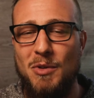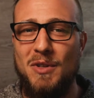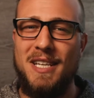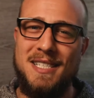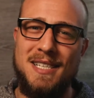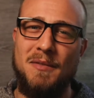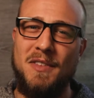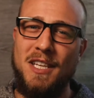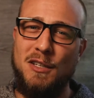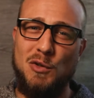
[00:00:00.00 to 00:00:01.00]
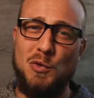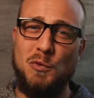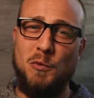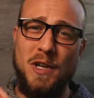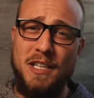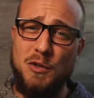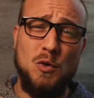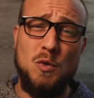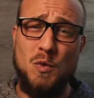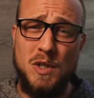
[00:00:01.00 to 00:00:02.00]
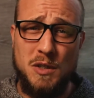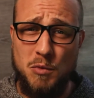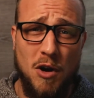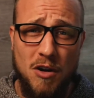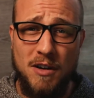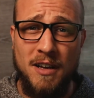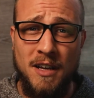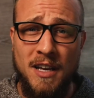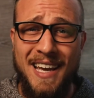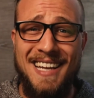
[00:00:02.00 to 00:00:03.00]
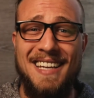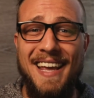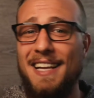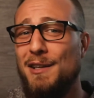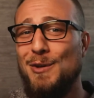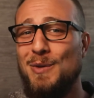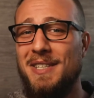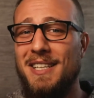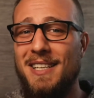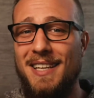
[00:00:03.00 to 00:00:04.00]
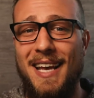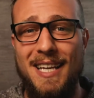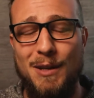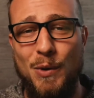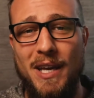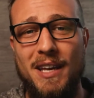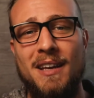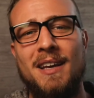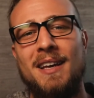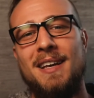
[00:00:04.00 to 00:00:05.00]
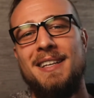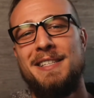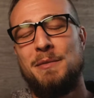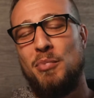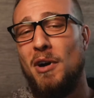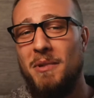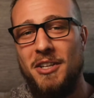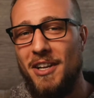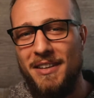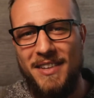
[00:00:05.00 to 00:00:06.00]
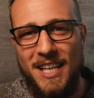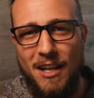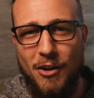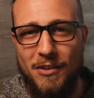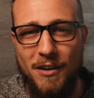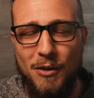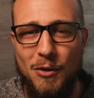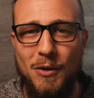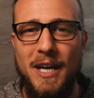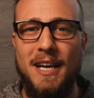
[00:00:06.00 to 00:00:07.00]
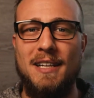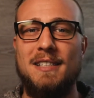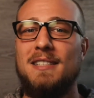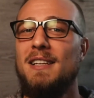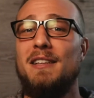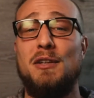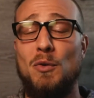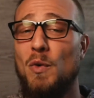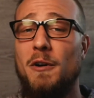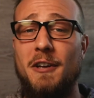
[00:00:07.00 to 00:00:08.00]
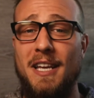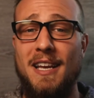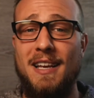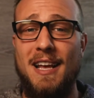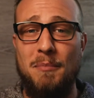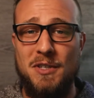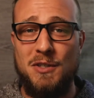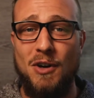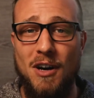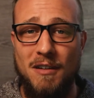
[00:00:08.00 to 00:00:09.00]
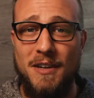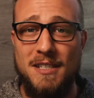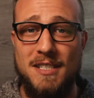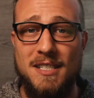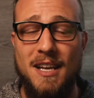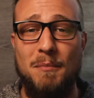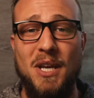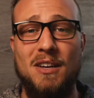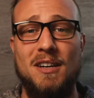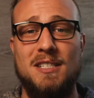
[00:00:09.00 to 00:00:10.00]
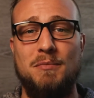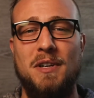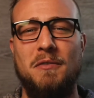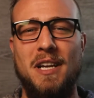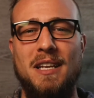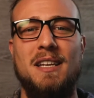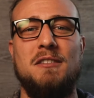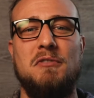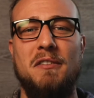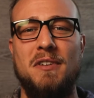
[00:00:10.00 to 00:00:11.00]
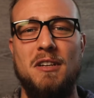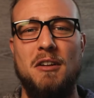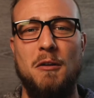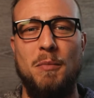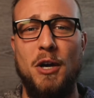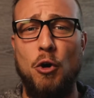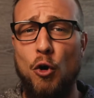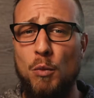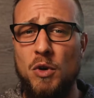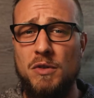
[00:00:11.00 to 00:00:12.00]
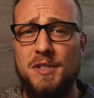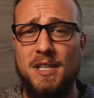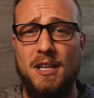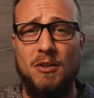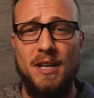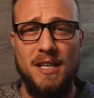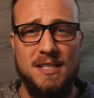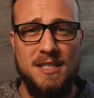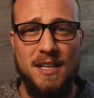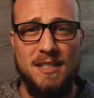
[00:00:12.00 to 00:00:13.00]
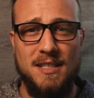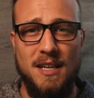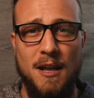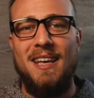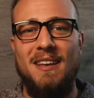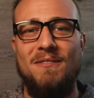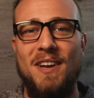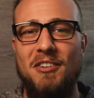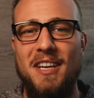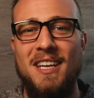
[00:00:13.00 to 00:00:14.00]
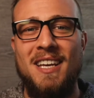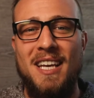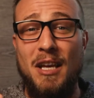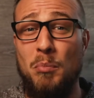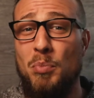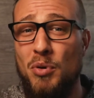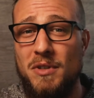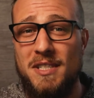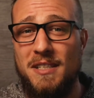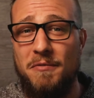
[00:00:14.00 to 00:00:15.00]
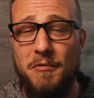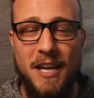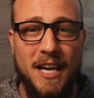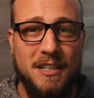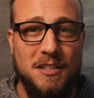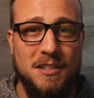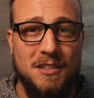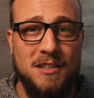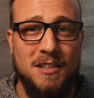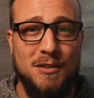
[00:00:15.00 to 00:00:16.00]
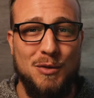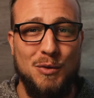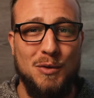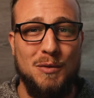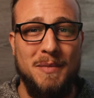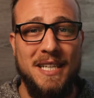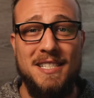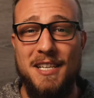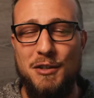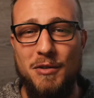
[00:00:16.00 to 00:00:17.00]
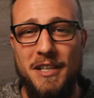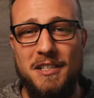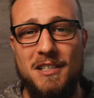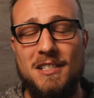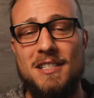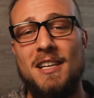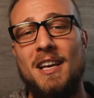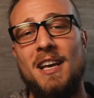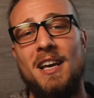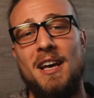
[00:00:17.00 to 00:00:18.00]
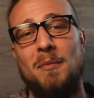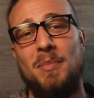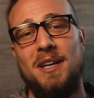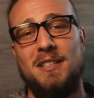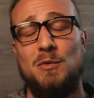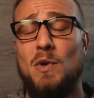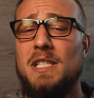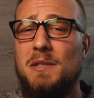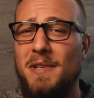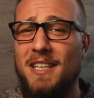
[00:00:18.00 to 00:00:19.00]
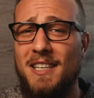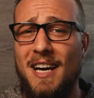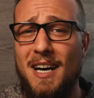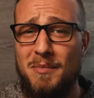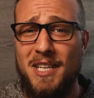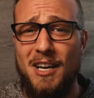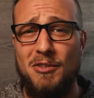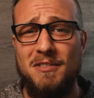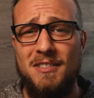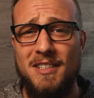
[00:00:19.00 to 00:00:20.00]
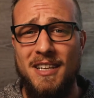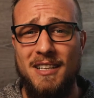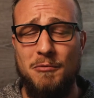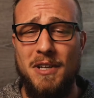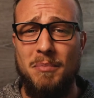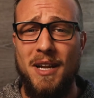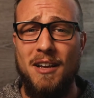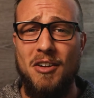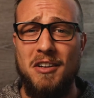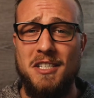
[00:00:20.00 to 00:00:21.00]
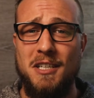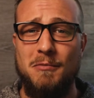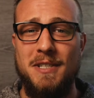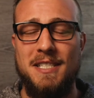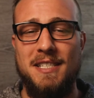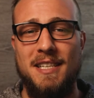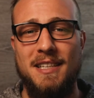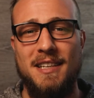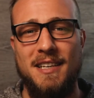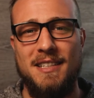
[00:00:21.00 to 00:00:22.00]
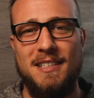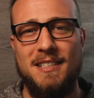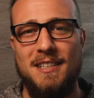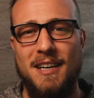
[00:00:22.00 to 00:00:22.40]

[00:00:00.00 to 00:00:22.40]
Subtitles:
you did something you really knew was wrong and yet you did it anyway. It's probably not even that long ago, and don't worry, it happens to all of us because we're really driven a lot by hormones and our instincts and a very impulsive reaction to many situations. But once we calm down and reapply logic, we see that